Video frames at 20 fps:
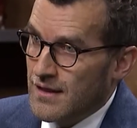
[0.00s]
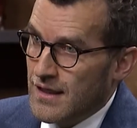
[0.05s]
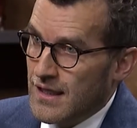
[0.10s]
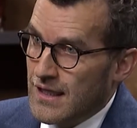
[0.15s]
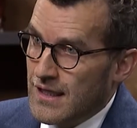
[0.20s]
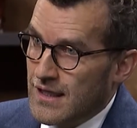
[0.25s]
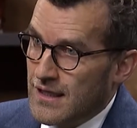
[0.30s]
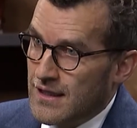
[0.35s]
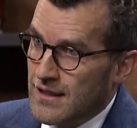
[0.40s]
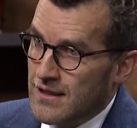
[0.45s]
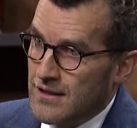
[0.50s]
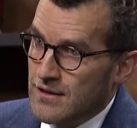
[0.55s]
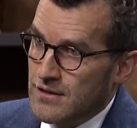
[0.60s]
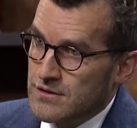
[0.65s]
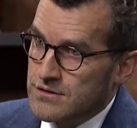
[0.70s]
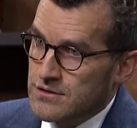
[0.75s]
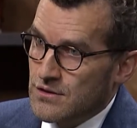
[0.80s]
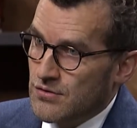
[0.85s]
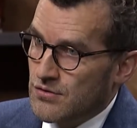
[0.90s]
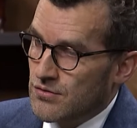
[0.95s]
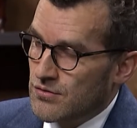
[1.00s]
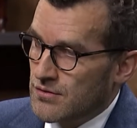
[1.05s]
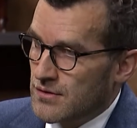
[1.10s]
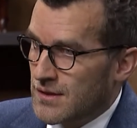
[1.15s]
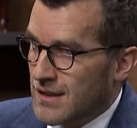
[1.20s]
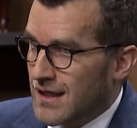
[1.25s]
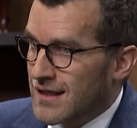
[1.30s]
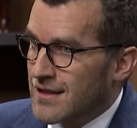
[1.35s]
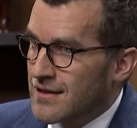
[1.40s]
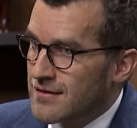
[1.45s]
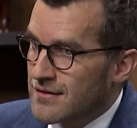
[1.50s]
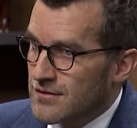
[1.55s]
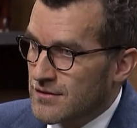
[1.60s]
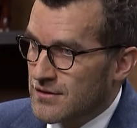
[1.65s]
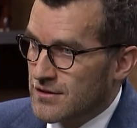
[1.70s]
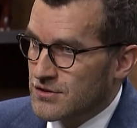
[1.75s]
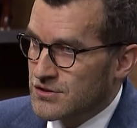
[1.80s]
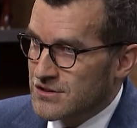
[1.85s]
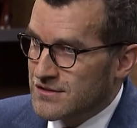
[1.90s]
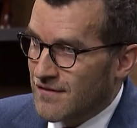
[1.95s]
Uh, so like you
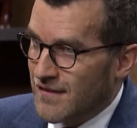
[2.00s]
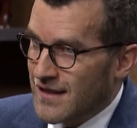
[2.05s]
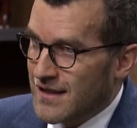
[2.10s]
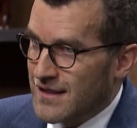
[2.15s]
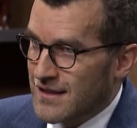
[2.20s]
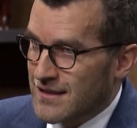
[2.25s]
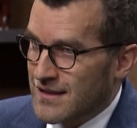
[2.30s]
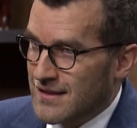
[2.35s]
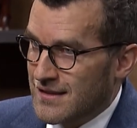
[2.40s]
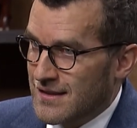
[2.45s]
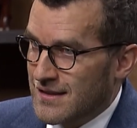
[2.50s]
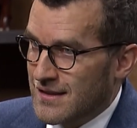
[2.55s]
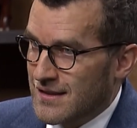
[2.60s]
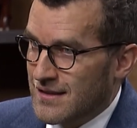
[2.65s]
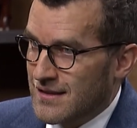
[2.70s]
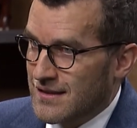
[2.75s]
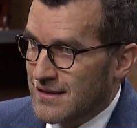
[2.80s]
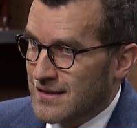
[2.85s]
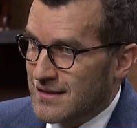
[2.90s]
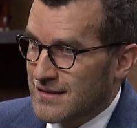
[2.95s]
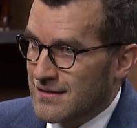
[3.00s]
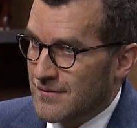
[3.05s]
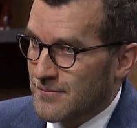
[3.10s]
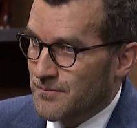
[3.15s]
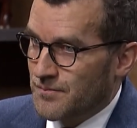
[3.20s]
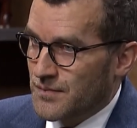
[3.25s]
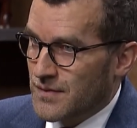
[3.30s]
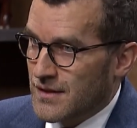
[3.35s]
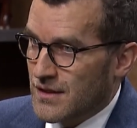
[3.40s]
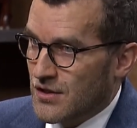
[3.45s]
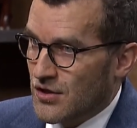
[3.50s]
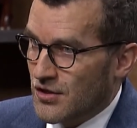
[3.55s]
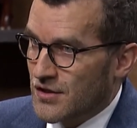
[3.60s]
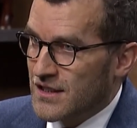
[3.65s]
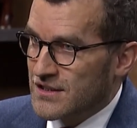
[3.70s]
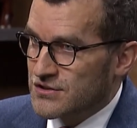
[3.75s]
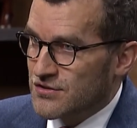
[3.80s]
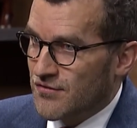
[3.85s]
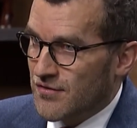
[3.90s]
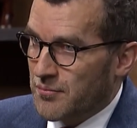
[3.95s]
can just think in, in, the in the
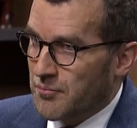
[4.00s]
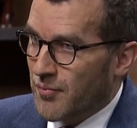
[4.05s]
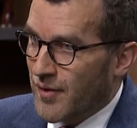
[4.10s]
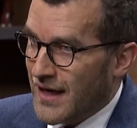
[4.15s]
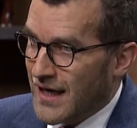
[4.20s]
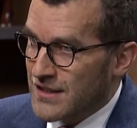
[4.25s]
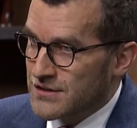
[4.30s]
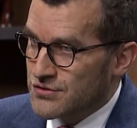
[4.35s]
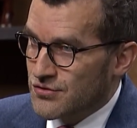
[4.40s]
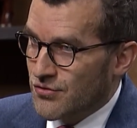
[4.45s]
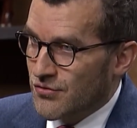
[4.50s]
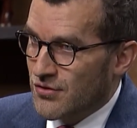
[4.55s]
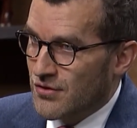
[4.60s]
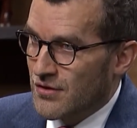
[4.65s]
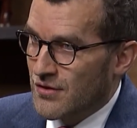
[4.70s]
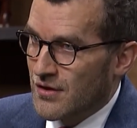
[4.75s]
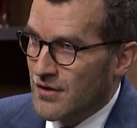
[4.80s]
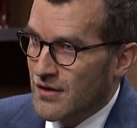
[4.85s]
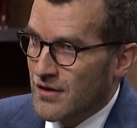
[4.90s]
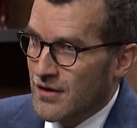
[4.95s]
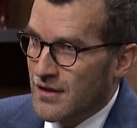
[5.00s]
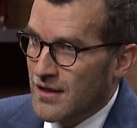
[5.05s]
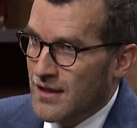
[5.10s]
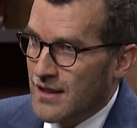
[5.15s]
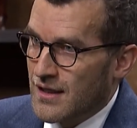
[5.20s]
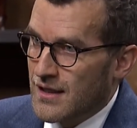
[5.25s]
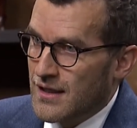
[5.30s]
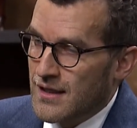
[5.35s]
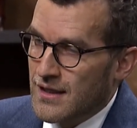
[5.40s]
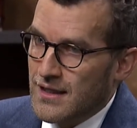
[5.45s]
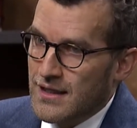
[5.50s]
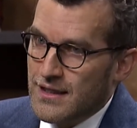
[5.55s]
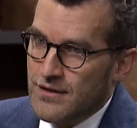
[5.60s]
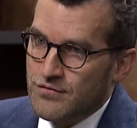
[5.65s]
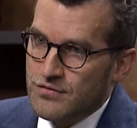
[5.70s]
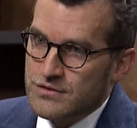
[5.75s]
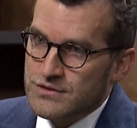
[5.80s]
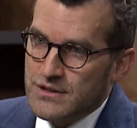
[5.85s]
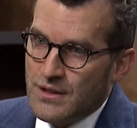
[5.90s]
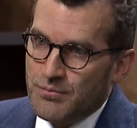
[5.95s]
context of a pastor, uh, Yes. Uh,
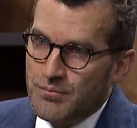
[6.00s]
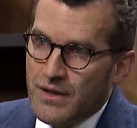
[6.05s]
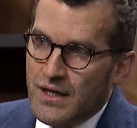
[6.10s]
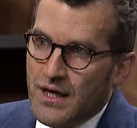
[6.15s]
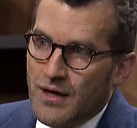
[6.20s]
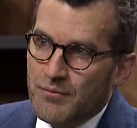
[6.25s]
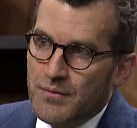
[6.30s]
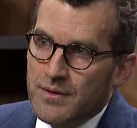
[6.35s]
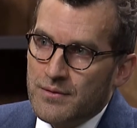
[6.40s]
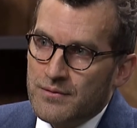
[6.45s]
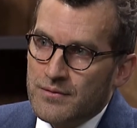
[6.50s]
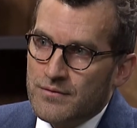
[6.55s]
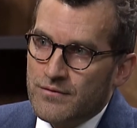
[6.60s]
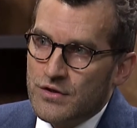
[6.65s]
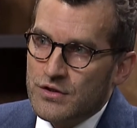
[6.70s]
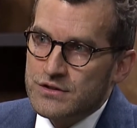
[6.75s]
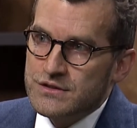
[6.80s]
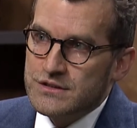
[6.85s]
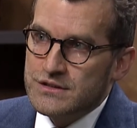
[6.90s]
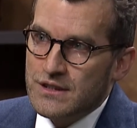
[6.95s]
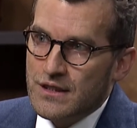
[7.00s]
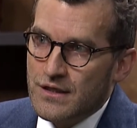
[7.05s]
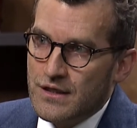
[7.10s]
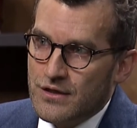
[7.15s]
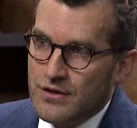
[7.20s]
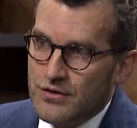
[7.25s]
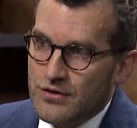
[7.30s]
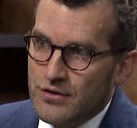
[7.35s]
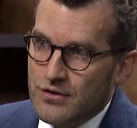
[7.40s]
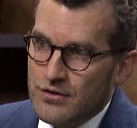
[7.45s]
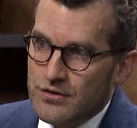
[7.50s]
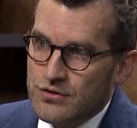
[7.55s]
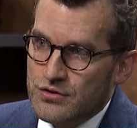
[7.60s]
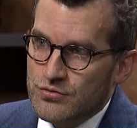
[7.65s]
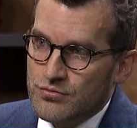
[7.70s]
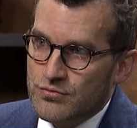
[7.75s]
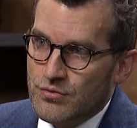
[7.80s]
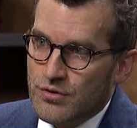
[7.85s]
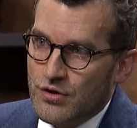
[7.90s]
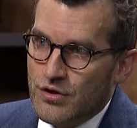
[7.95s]
if you start becoming very cynical
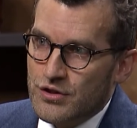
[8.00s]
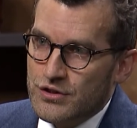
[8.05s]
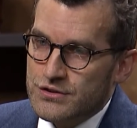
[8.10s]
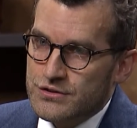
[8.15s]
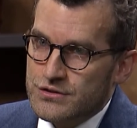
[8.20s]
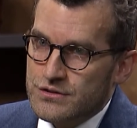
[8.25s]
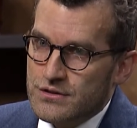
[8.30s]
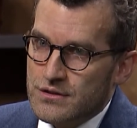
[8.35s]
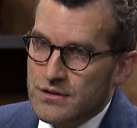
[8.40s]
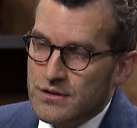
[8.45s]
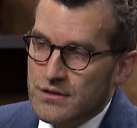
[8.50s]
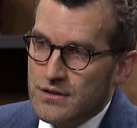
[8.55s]
towards